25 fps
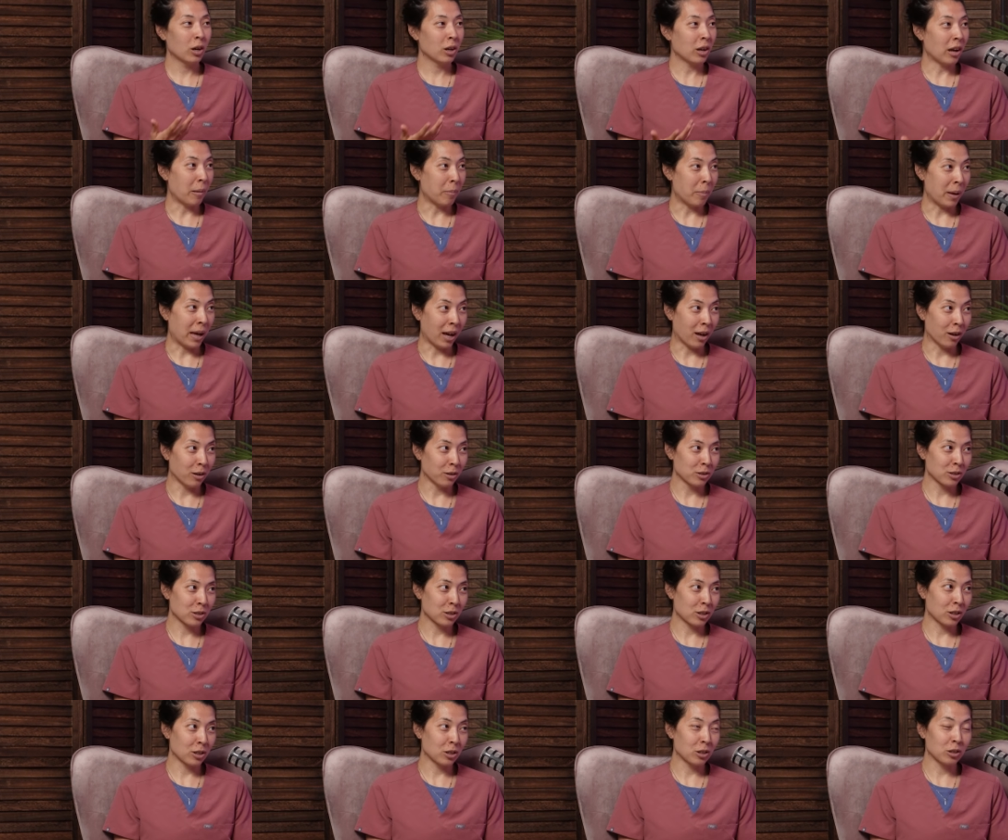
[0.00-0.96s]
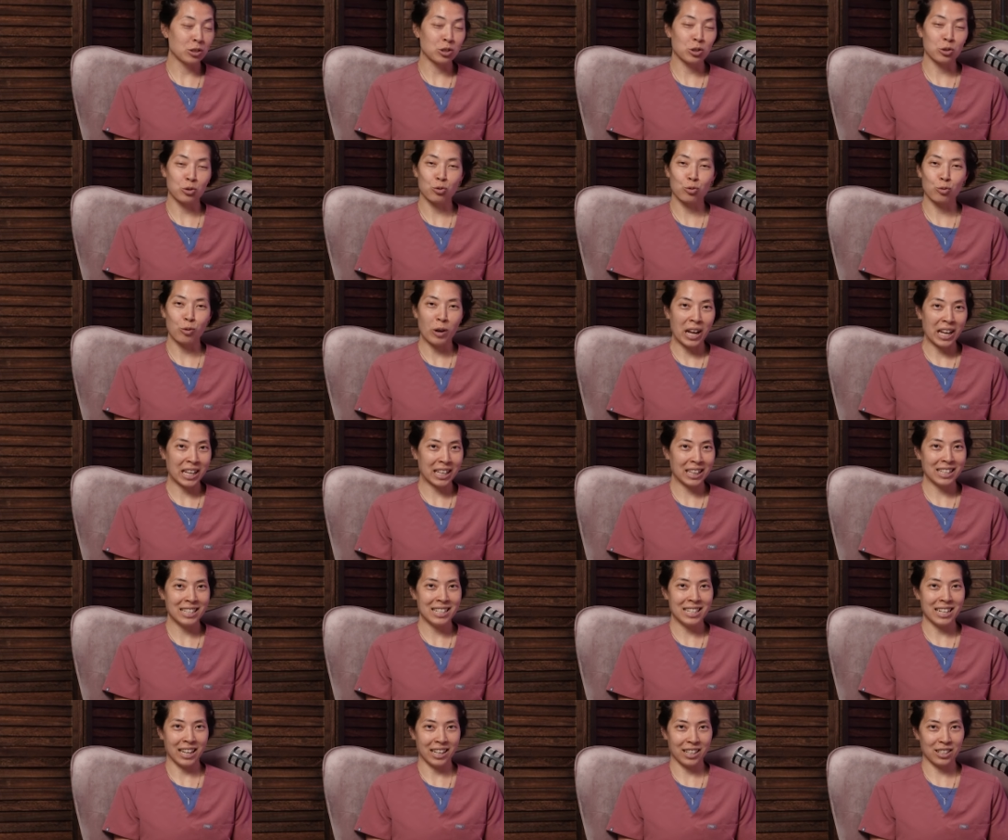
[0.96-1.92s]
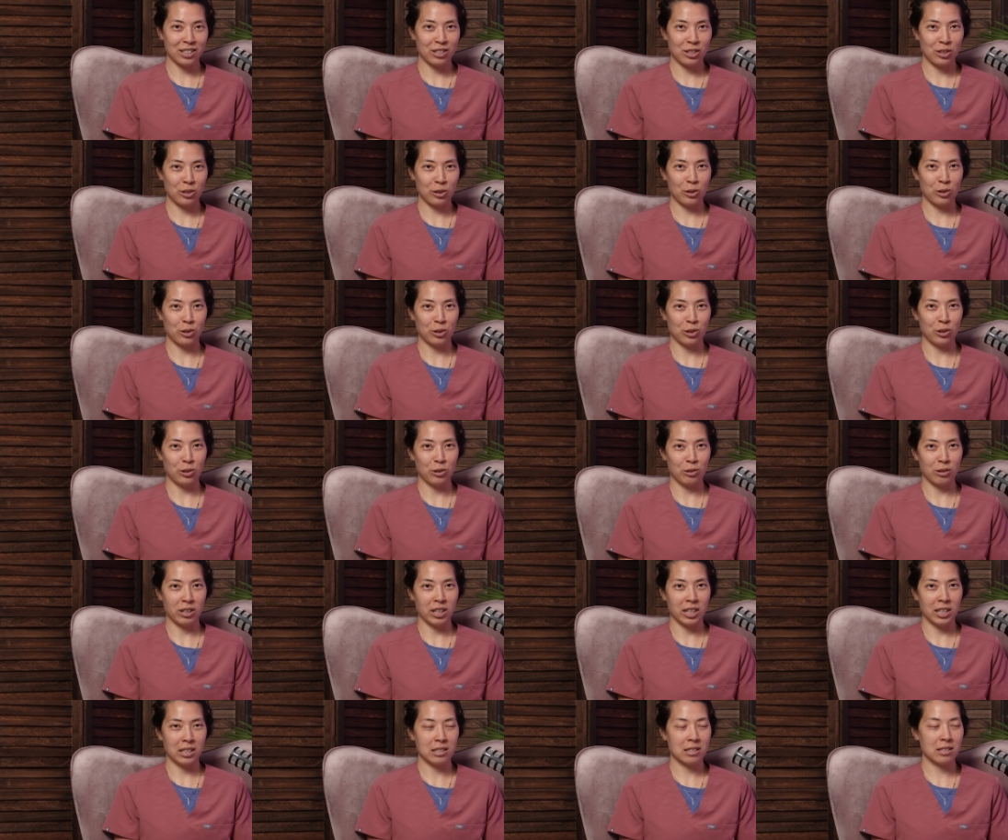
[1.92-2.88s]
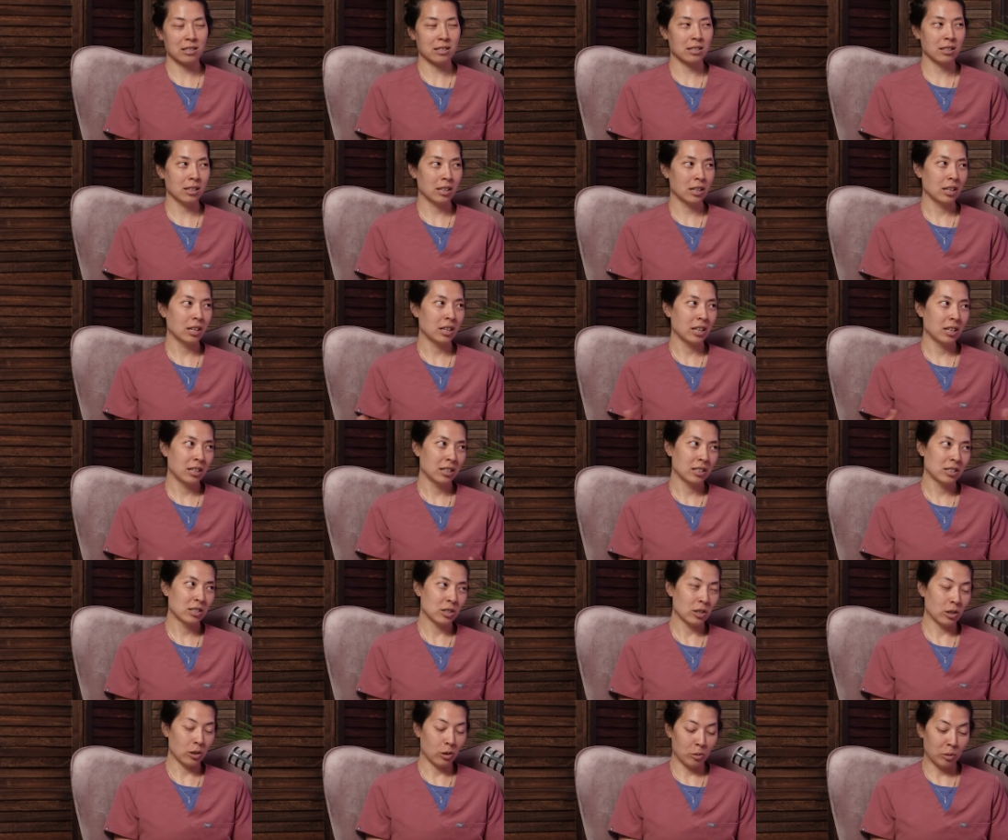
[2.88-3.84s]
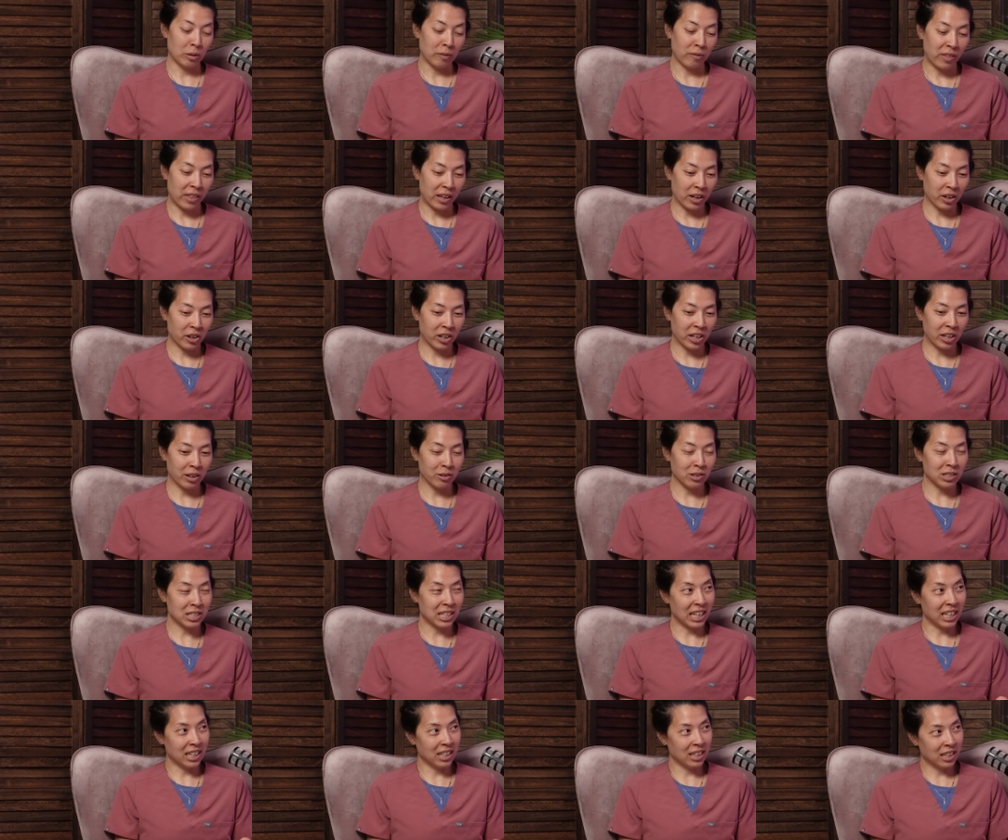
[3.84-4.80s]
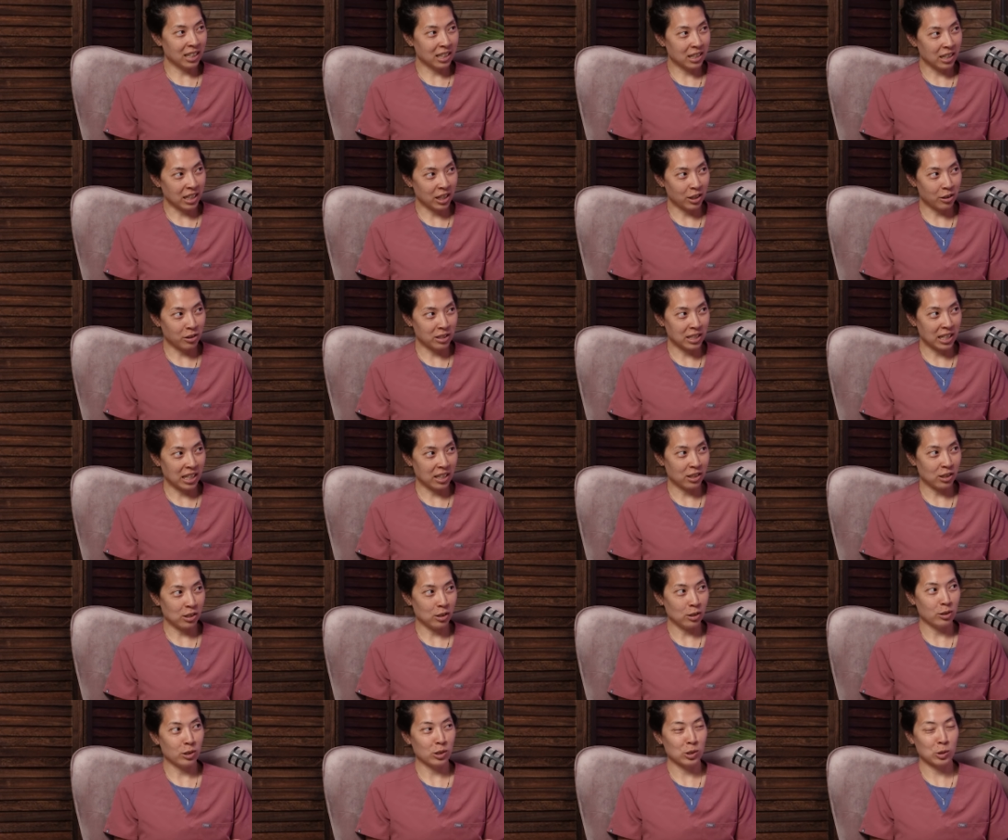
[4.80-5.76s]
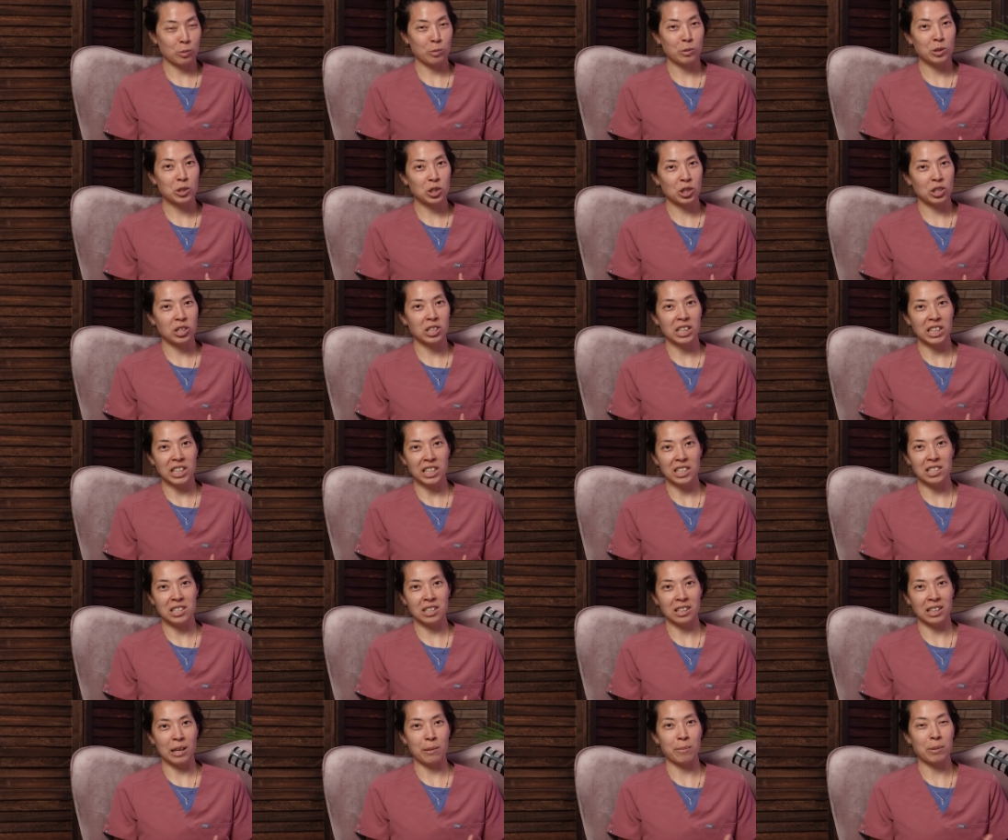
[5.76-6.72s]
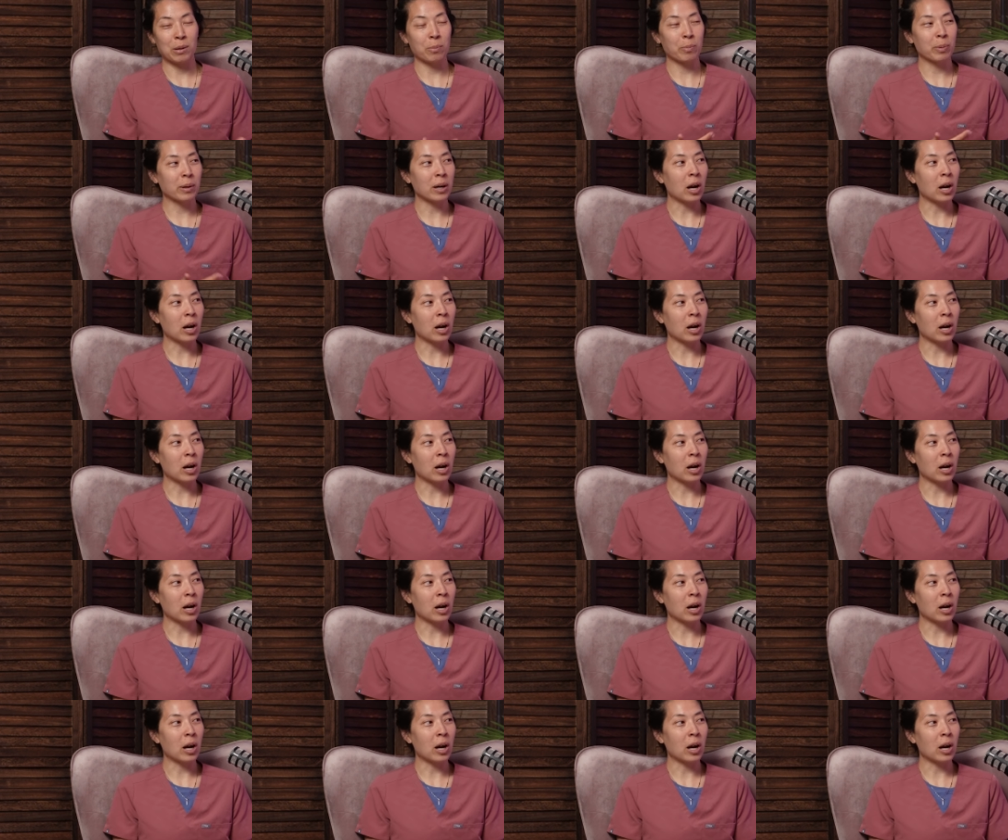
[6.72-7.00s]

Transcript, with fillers: Bowels are directly next to your uterus. So if they're irritated, it could irritate the uterus, which could lead to labor. But